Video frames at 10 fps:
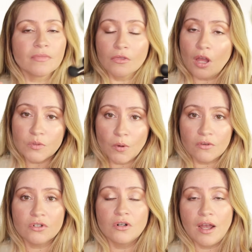Not
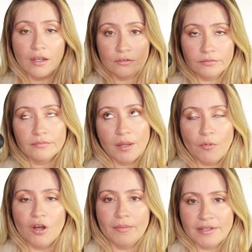sponsored, I
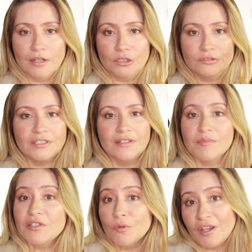bought it myself and
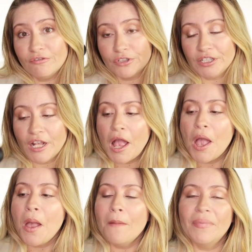I'm still paying for it.
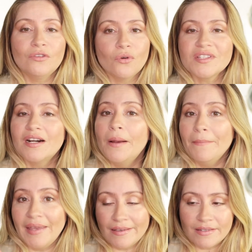But those are
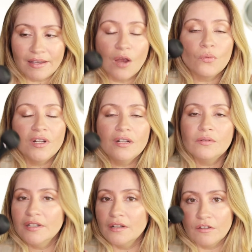amazing. I really,
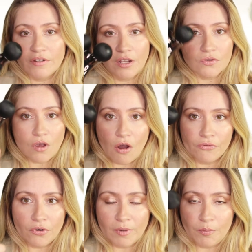really love it. I use all
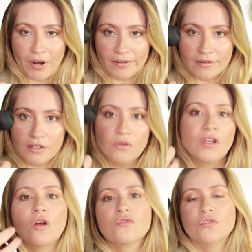throughout my pregnancy. You
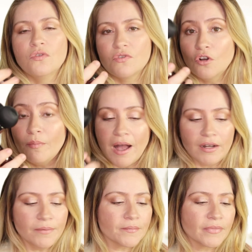can also use in your
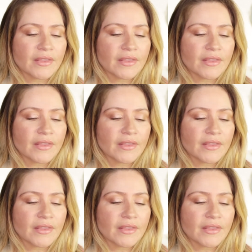body.